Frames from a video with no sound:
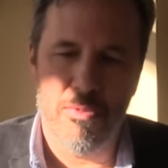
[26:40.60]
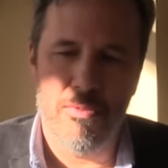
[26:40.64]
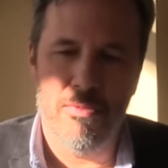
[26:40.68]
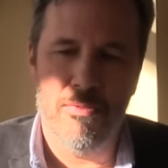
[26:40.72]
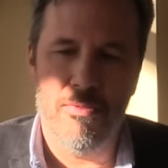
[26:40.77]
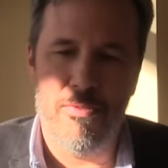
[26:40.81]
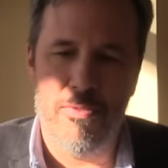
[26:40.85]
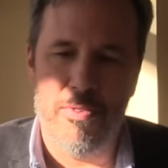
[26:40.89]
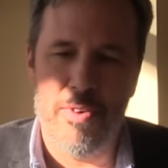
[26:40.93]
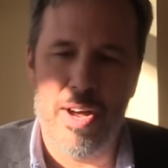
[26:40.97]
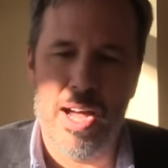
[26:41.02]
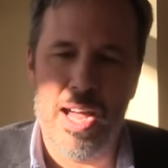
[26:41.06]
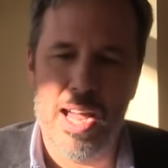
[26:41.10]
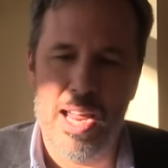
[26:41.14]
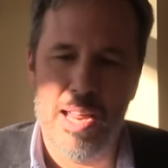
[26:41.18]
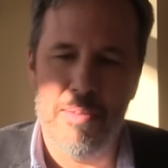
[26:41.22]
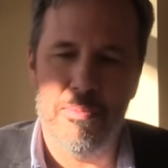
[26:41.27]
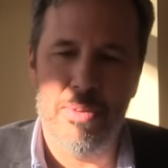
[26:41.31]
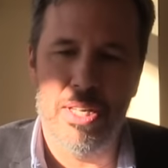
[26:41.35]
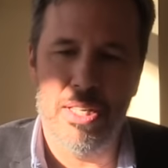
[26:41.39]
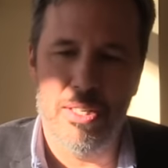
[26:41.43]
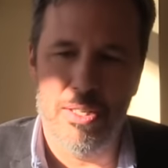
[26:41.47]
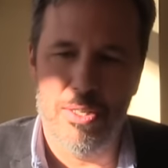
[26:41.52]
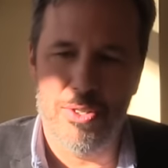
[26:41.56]

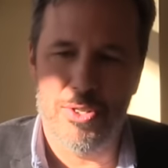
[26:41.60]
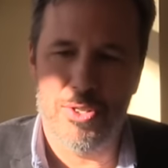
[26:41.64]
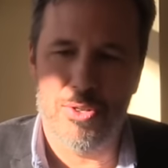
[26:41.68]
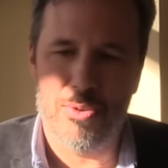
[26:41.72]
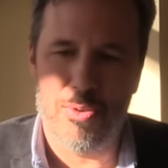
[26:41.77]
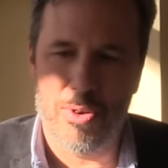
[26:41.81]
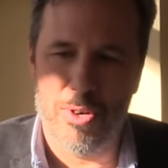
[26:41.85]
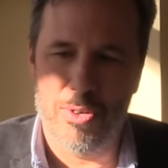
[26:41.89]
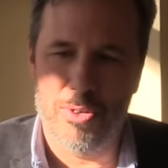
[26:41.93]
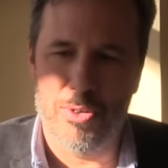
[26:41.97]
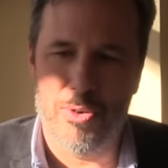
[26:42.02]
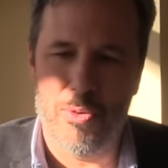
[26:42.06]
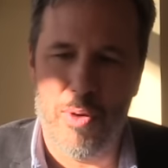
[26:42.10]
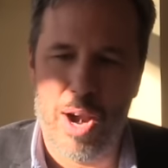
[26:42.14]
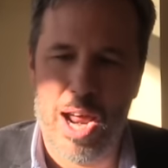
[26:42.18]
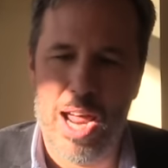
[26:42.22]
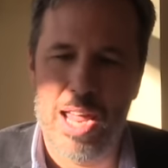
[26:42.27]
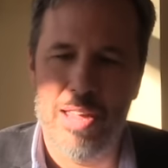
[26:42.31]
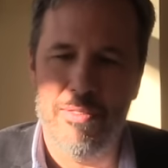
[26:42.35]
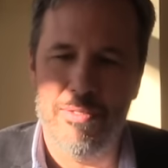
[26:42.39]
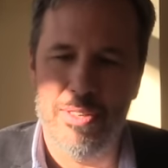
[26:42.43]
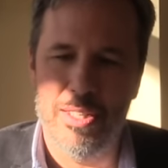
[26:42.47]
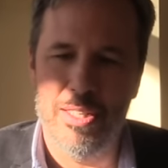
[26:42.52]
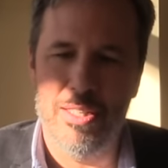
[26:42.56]
vibe and a strong
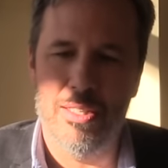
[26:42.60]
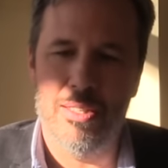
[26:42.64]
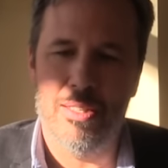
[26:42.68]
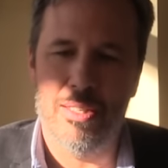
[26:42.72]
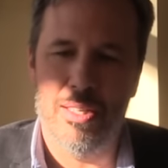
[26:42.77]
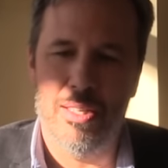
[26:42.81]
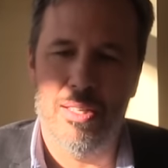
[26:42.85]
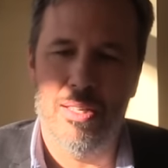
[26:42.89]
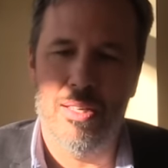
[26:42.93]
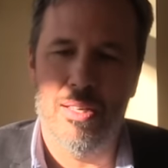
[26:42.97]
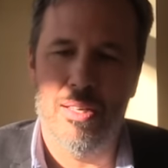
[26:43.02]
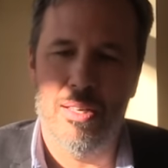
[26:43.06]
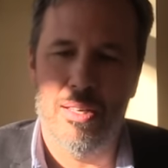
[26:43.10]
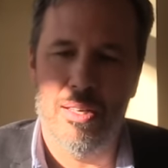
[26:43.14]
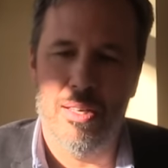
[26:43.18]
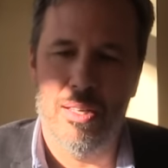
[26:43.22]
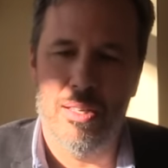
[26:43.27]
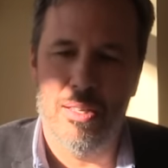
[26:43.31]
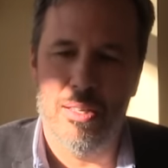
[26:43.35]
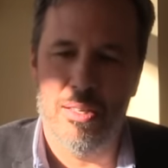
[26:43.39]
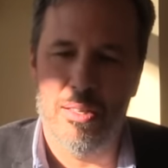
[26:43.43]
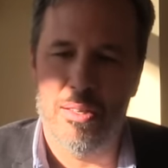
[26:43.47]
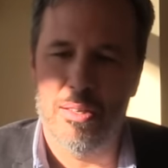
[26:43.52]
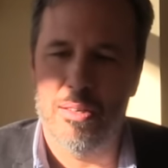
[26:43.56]
drive in it and uh,
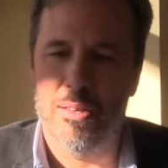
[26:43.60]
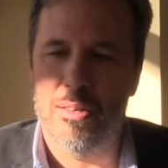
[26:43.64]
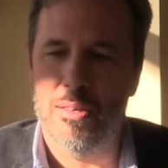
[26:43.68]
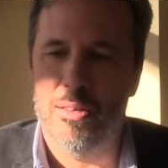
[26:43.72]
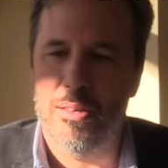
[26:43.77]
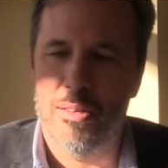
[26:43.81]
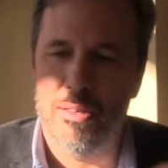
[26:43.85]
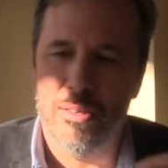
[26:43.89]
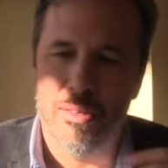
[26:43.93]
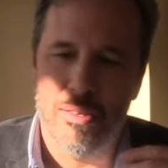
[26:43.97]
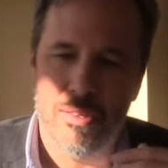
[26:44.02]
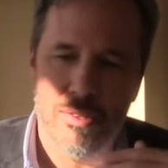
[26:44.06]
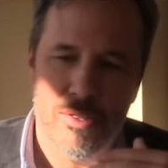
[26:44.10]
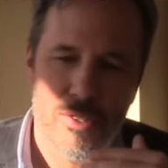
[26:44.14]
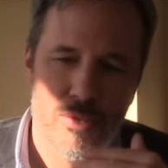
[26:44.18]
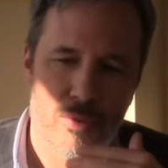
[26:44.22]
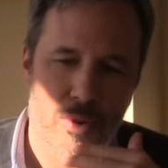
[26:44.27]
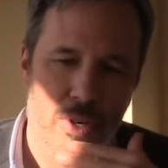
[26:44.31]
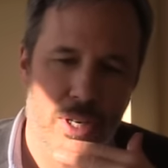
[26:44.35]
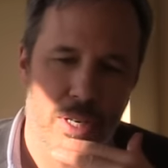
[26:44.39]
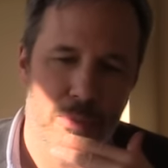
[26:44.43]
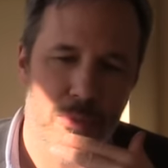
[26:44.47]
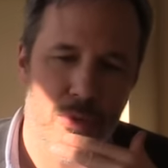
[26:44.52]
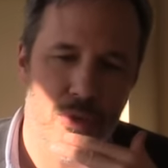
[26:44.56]
and uh,
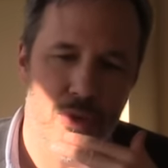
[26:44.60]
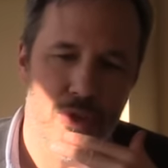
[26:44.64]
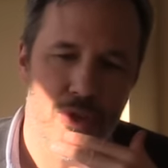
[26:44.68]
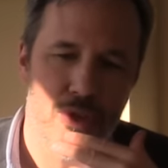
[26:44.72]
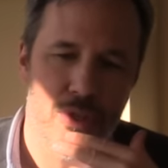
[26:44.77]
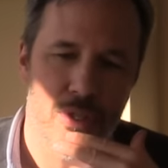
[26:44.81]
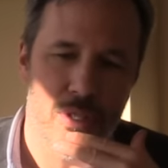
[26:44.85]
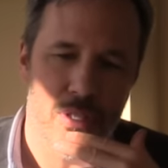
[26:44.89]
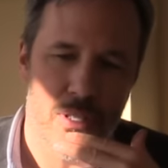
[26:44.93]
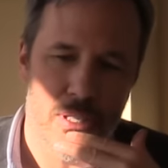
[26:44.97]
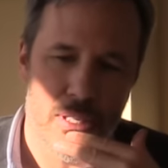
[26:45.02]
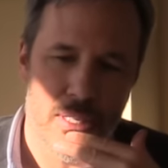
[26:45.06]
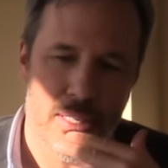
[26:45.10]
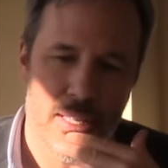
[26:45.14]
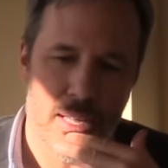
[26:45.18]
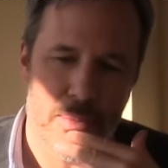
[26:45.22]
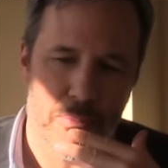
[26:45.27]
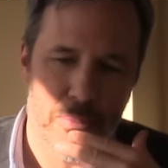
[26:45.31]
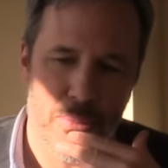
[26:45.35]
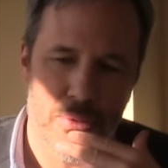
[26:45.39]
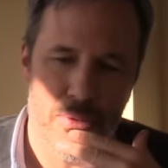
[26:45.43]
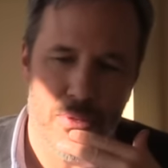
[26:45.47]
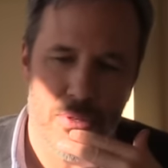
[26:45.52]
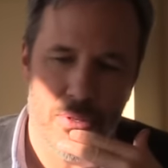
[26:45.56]
strong emotions. It
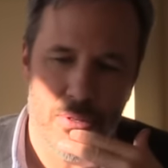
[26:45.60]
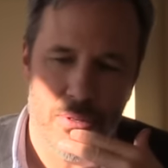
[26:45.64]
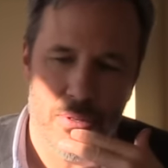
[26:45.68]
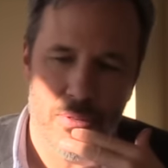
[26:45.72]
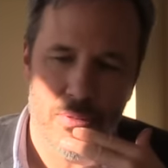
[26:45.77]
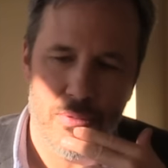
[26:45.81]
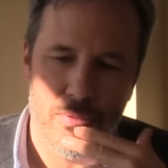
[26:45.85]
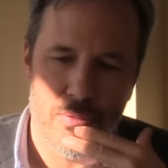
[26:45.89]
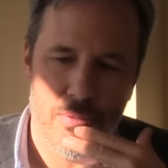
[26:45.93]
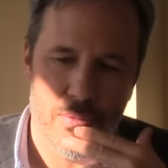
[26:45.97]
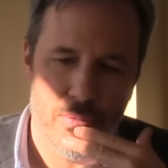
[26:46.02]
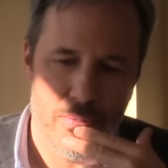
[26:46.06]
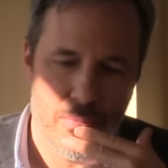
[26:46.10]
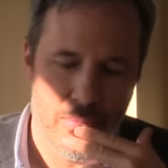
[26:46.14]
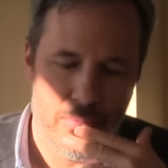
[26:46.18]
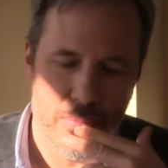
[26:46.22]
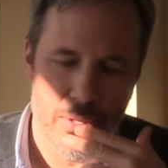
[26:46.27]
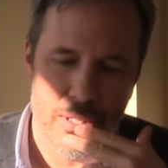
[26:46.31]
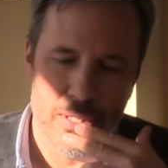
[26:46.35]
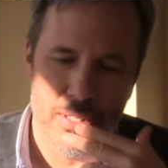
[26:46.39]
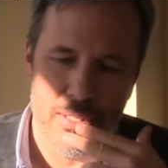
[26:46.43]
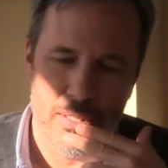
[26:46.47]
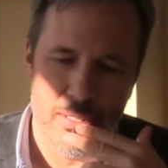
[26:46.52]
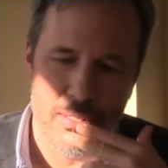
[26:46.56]
happened,
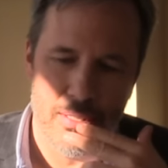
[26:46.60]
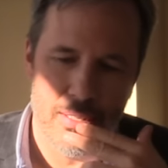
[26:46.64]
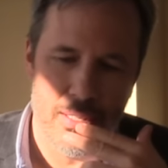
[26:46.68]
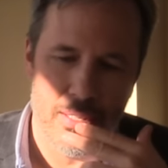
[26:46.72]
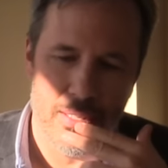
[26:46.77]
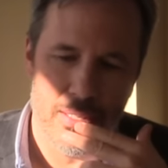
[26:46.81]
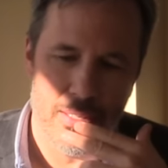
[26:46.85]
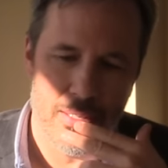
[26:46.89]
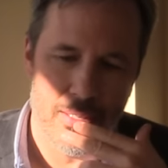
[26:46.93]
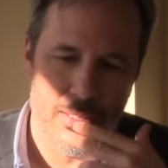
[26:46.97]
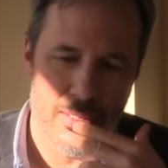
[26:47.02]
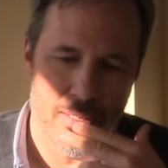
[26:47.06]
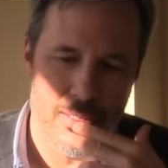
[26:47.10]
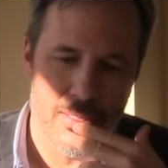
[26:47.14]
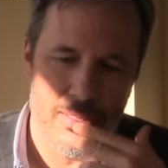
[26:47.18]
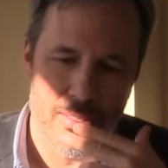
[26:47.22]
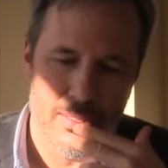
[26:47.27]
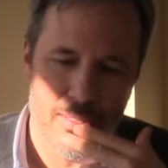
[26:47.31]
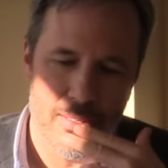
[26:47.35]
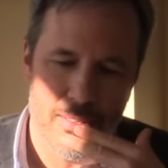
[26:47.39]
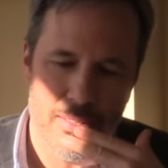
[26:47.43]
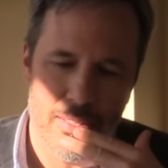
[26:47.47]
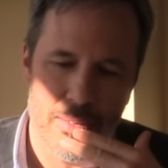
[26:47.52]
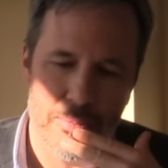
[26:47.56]
but it's not. Uh,
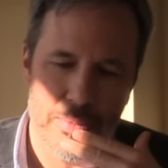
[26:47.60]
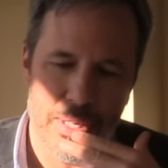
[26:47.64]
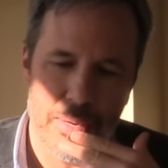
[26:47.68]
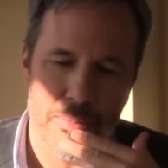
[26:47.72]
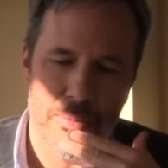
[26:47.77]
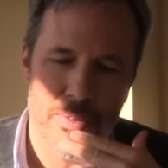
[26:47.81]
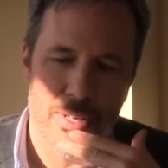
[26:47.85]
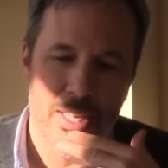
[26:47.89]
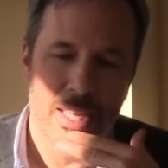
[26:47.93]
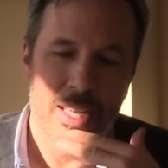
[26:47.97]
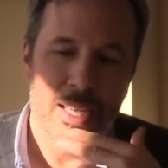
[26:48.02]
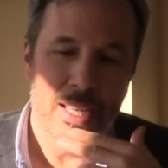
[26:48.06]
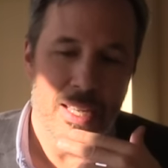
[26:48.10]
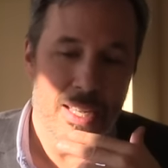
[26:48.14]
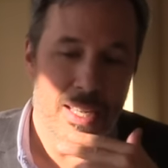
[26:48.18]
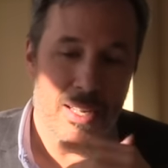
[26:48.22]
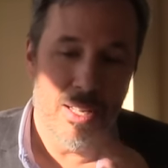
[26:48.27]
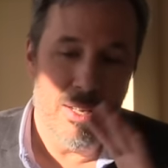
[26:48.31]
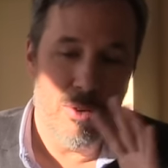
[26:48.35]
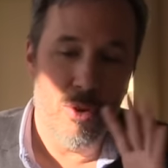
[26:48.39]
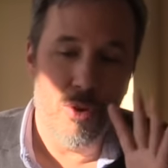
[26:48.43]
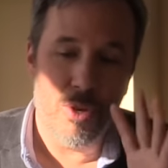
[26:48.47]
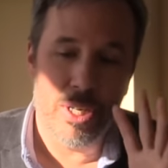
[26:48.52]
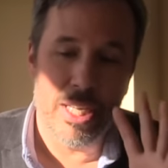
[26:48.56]
it's uh, sometimes
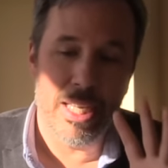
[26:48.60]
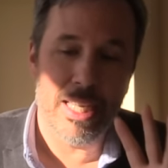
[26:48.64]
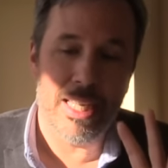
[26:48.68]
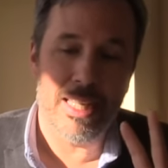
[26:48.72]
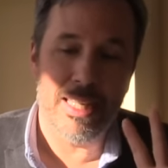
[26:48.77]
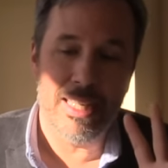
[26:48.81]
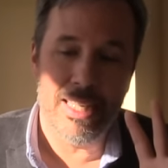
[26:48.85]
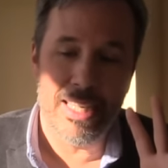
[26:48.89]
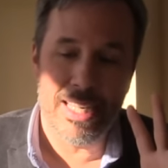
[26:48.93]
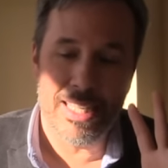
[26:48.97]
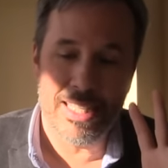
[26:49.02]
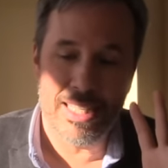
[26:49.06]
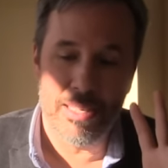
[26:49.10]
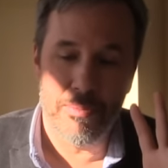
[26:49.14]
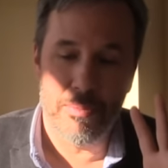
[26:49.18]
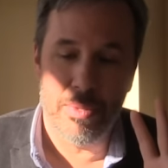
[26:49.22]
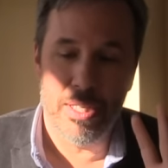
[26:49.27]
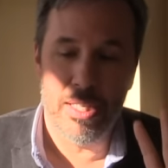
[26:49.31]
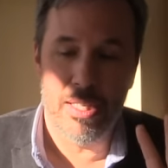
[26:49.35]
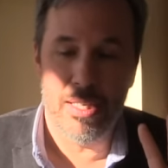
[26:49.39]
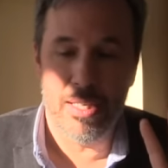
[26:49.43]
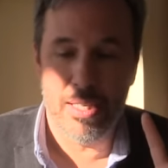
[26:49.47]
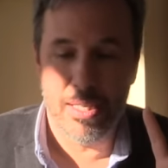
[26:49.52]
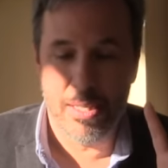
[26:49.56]
looking at the
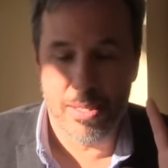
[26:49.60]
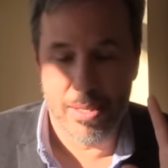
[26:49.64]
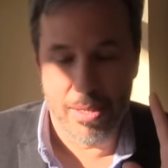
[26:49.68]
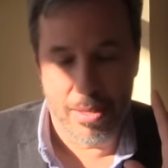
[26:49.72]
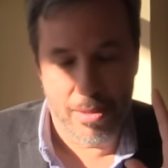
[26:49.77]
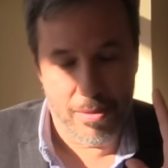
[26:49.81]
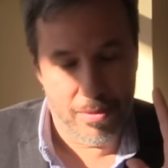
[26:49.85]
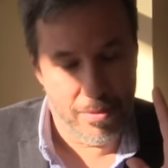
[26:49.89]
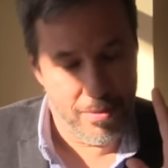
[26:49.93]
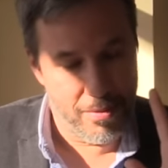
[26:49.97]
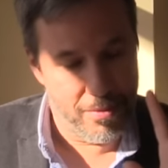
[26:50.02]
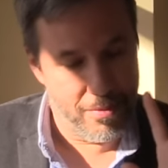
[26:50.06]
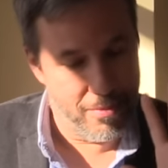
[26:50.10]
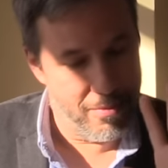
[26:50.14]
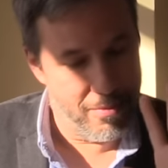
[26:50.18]
assembly is a